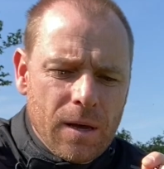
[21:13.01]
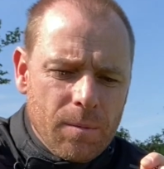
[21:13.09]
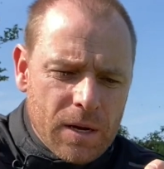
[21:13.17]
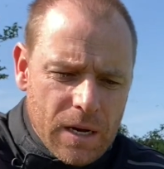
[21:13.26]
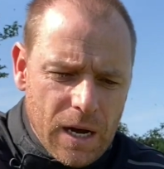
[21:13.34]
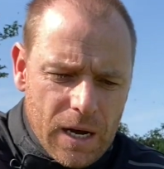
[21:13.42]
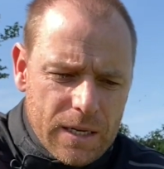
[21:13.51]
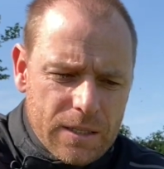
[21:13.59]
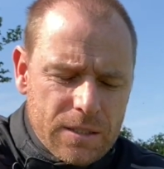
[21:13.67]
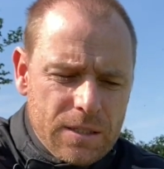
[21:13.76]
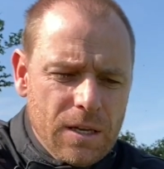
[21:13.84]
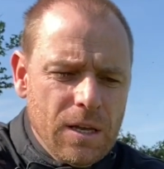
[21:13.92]

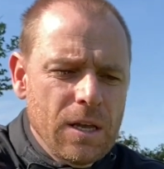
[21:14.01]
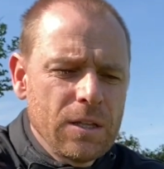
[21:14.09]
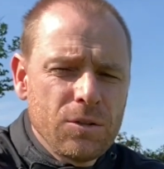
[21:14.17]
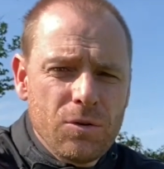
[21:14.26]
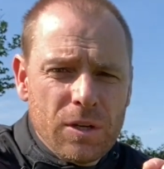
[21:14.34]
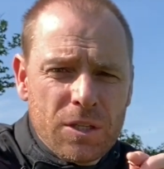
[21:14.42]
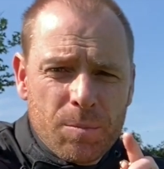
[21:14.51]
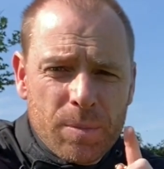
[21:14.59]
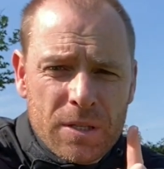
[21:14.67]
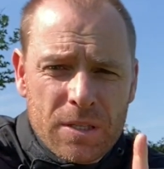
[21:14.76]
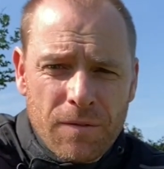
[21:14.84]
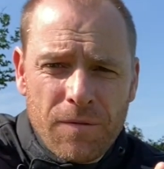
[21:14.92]
guys to a
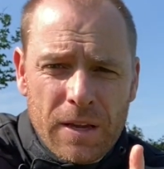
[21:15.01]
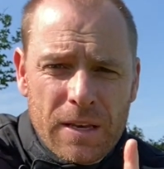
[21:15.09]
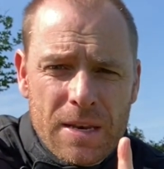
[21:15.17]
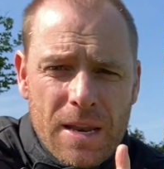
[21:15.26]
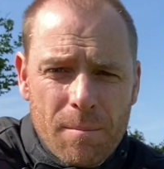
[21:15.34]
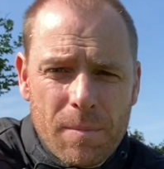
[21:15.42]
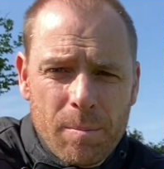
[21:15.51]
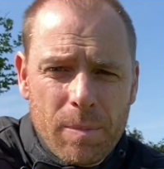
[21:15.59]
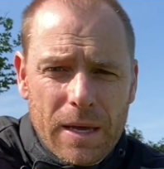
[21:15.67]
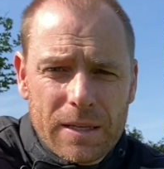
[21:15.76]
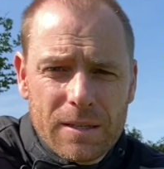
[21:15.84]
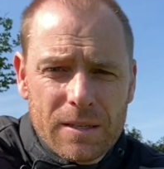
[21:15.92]
specific number
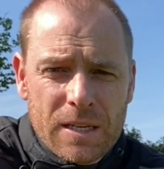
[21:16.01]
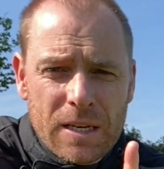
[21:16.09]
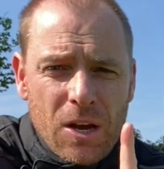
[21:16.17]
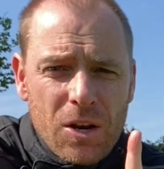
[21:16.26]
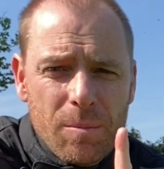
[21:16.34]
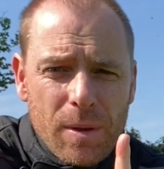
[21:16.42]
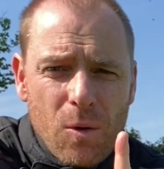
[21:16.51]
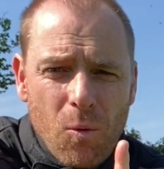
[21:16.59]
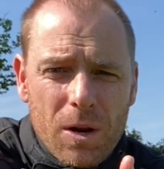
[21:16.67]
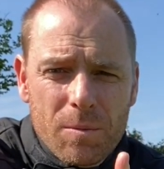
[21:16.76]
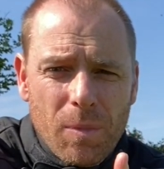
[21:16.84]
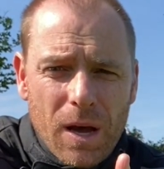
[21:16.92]
plate. It can only be
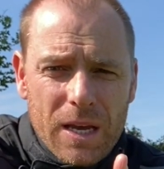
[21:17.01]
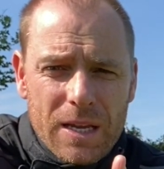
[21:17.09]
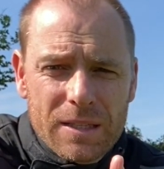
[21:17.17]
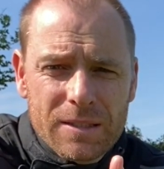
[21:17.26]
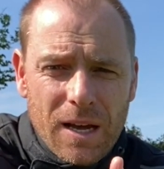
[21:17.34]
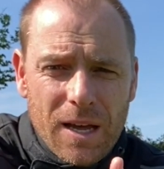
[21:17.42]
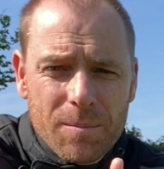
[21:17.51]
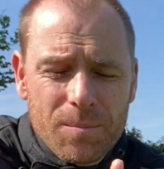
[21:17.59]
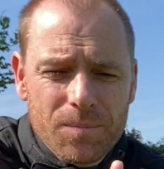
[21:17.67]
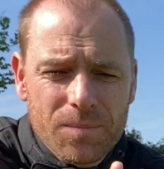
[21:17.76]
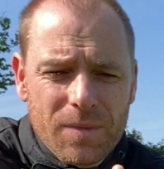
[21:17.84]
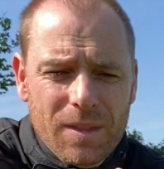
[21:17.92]
one bike at a time.
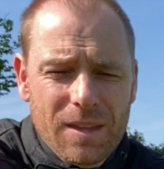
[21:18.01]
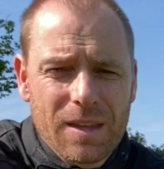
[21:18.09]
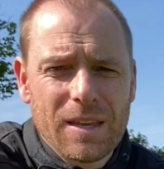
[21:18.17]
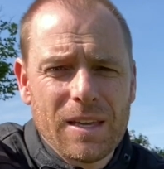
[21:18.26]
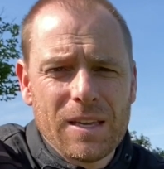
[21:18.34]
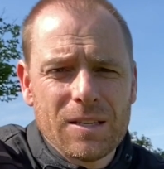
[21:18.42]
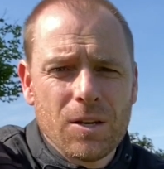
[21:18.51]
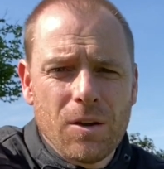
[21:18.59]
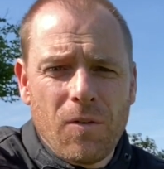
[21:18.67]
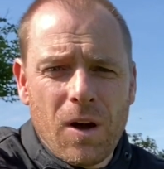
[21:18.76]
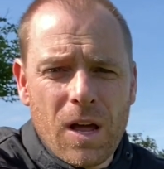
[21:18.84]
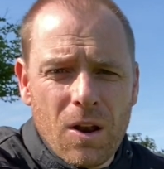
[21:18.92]
So
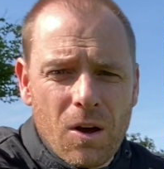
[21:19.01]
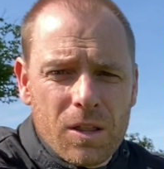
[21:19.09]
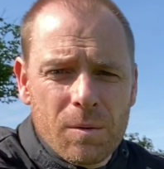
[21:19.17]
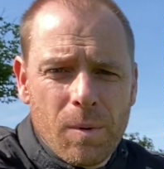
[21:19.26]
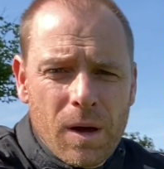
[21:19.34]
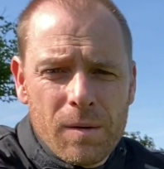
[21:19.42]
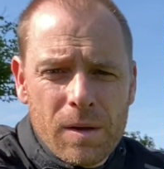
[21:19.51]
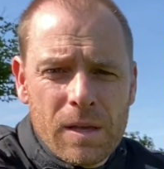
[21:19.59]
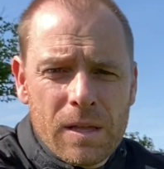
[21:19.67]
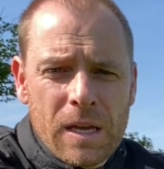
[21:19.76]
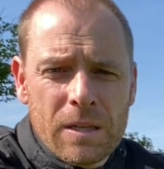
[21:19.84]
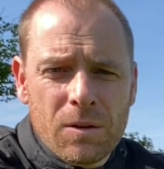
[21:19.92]
if I lock
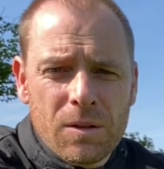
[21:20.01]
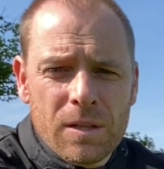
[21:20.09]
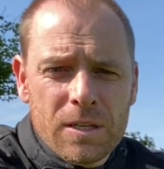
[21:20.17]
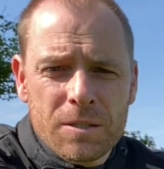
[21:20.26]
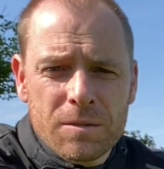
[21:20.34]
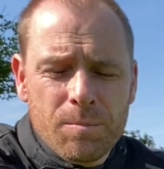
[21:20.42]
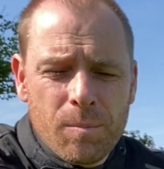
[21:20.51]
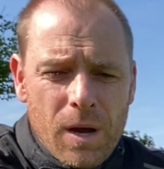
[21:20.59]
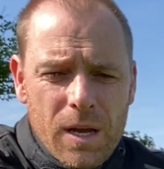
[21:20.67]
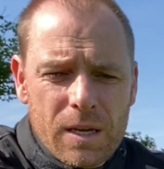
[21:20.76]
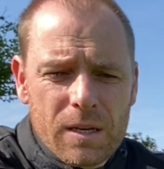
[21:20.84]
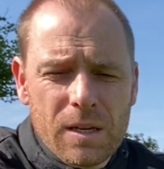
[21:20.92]
it on this
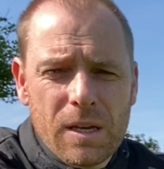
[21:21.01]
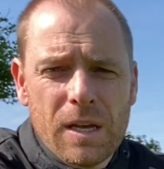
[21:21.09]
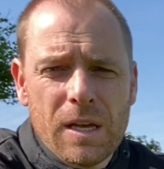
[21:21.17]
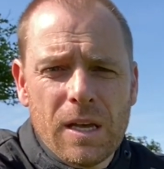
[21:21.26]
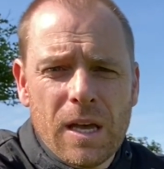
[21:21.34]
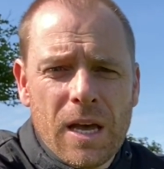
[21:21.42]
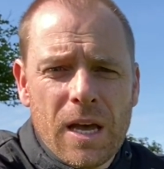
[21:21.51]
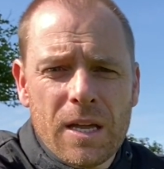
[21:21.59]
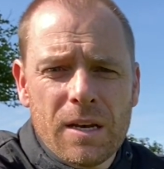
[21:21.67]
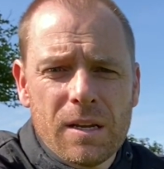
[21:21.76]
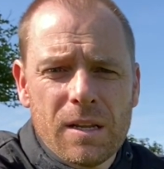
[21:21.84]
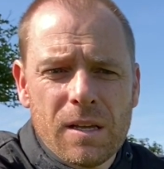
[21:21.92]
bike,
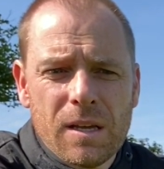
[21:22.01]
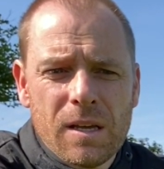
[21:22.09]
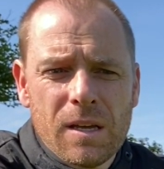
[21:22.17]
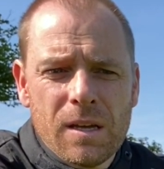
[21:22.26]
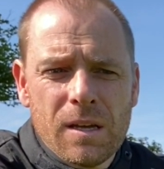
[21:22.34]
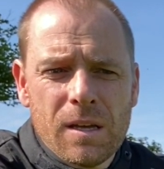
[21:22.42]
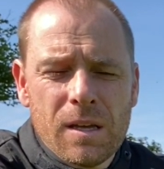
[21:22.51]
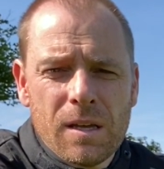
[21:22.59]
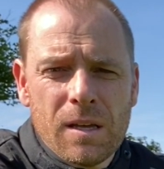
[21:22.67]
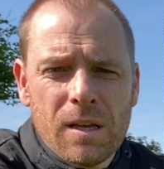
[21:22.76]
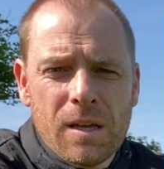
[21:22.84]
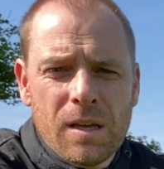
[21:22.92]
and
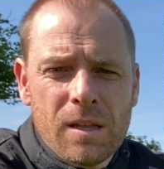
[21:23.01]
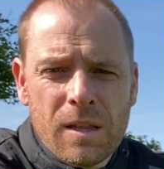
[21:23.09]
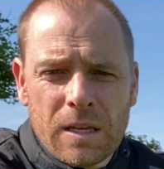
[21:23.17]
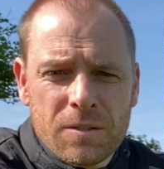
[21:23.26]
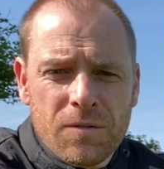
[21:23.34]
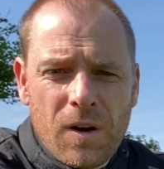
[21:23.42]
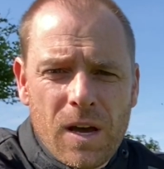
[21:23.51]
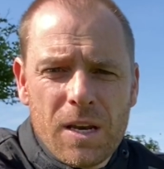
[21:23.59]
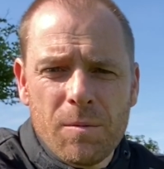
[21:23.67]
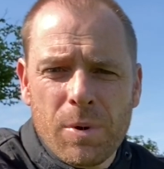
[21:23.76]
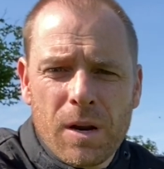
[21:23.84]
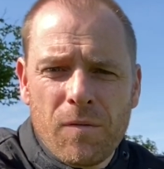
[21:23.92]
that's fine,
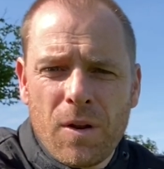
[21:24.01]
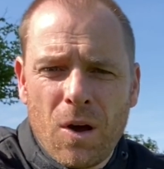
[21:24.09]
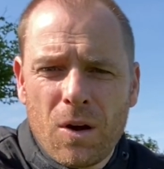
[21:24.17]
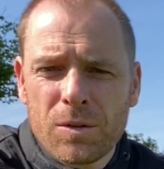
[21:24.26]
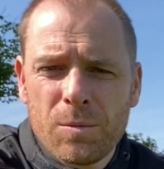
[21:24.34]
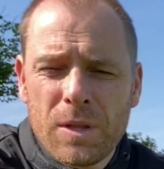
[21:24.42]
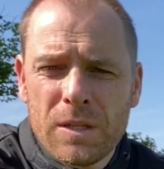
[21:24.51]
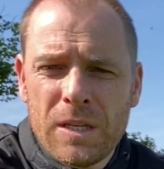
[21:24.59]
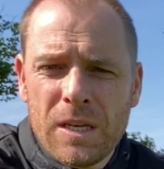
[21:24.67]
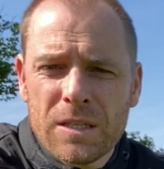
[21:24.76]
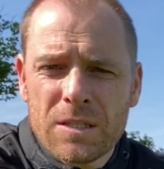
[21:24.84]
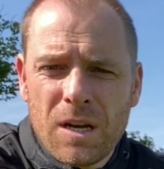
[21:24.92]
but if I lock it with the
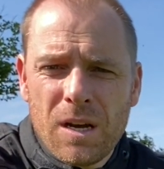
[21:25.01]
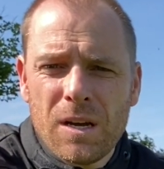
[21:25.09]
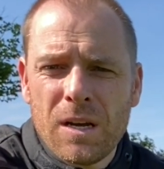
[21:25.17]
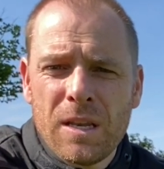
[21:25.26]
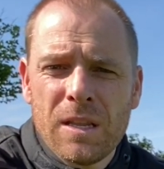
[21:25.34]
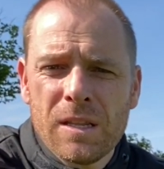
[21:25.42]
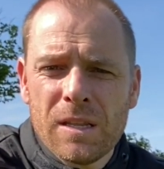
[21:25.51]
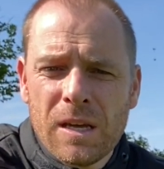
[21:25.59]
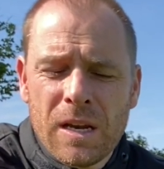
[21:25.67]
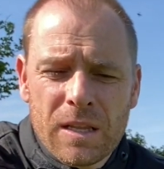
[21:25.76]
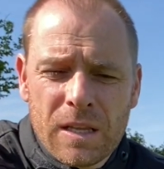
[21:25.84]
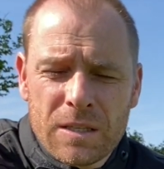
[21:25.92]
DSR and
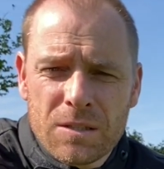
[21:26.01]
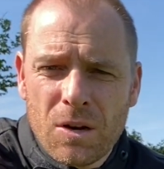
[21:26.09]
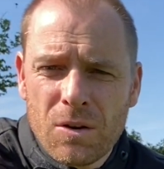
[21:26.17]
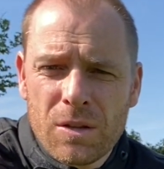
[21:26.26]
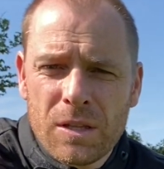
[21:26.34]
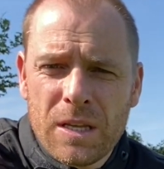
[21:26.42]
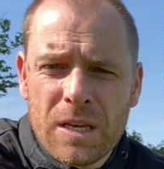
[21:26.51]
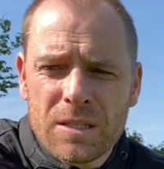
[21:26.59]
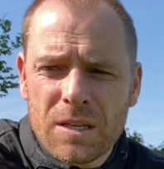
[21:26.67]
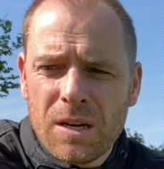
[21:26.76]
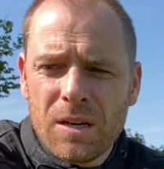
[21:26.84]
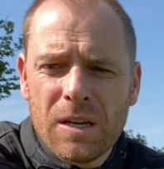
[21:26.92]
it gets stolen on the
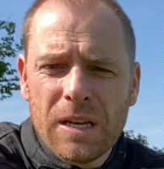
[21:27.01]
DSR,